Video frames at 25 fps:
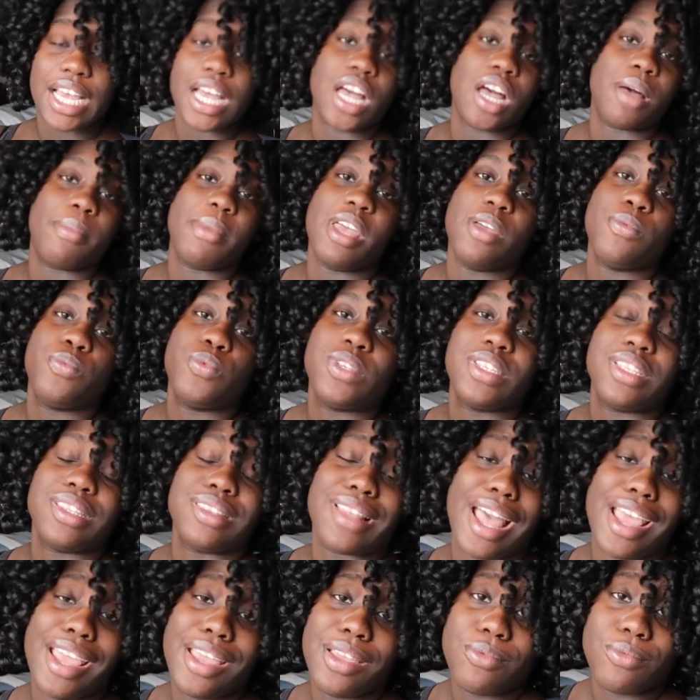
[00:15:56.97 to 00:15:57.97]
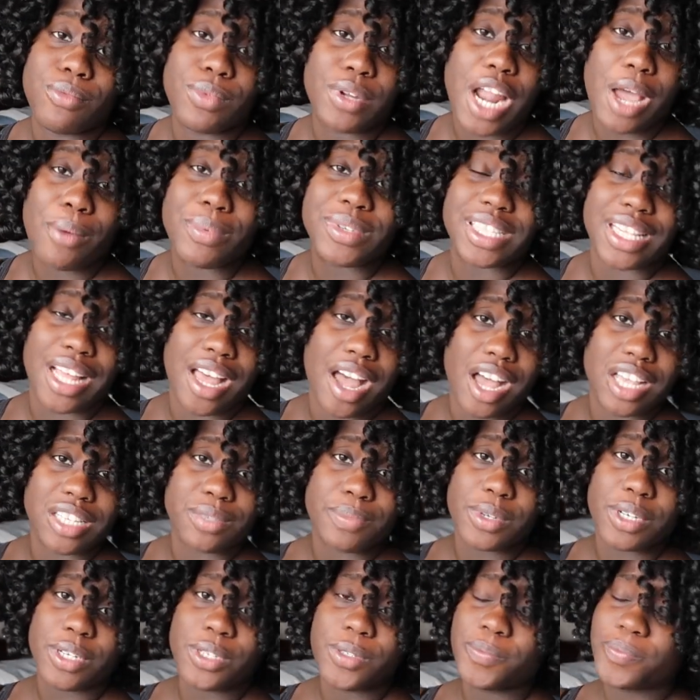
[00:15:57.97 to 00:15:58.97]
Um, it was light when I was in the
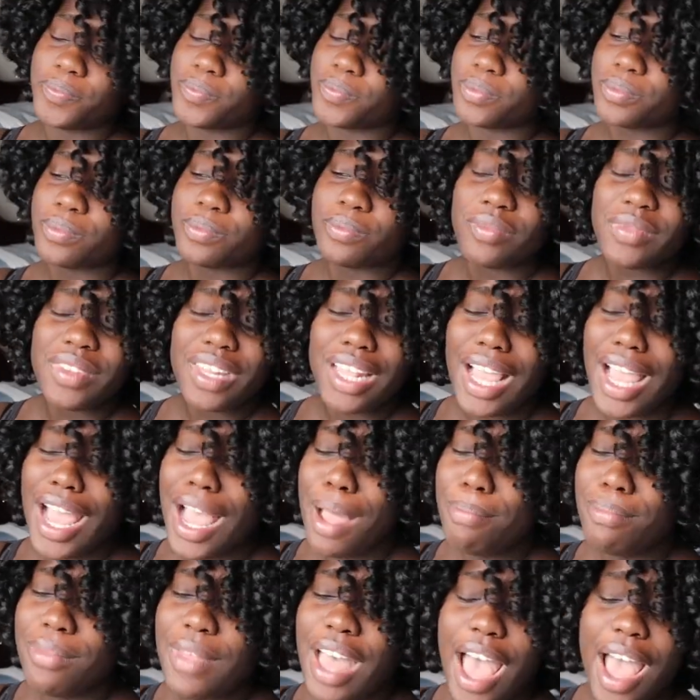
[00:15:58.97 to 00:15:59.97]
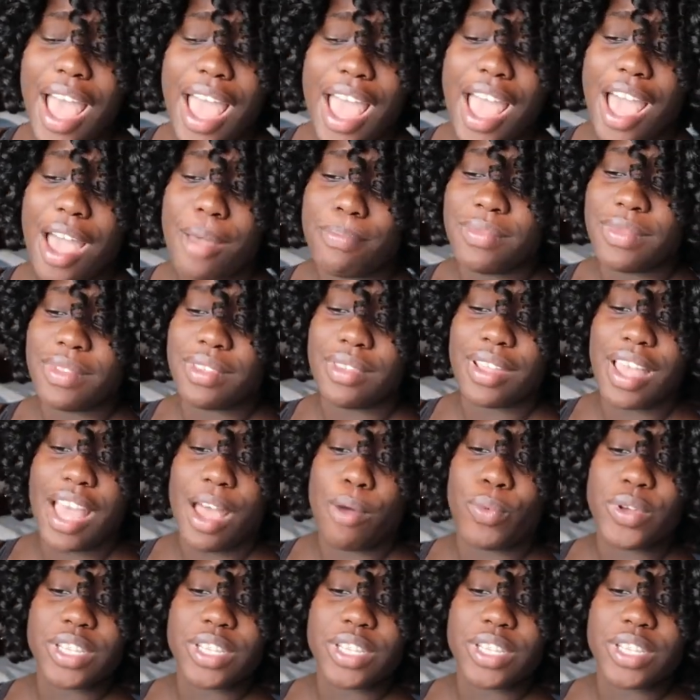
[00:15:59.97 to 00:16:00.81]
hospital um, I, um, I